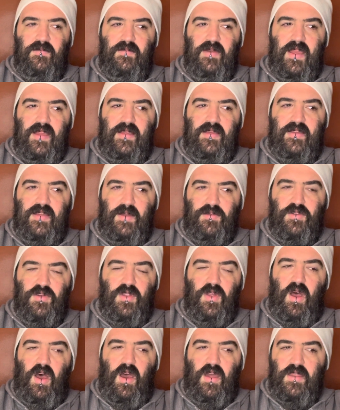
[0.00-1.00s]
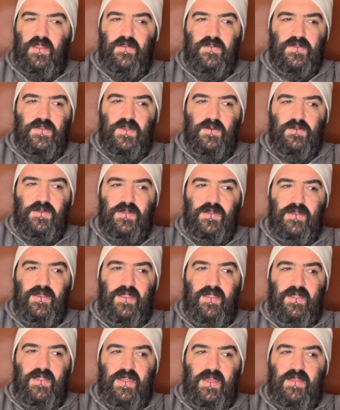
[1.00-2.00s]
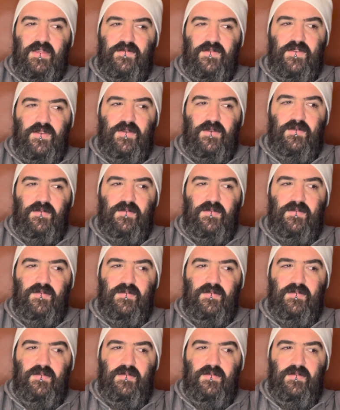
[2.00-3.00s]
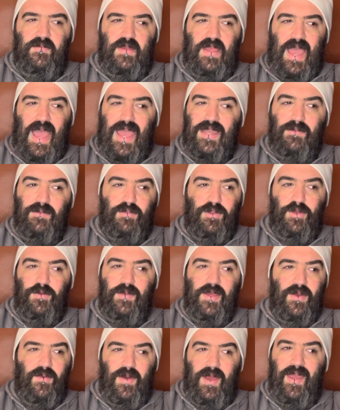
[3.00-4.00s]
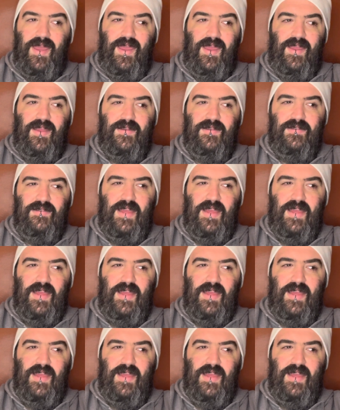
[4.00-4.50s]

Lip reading: exceptional audio description, this film kind of blew me away.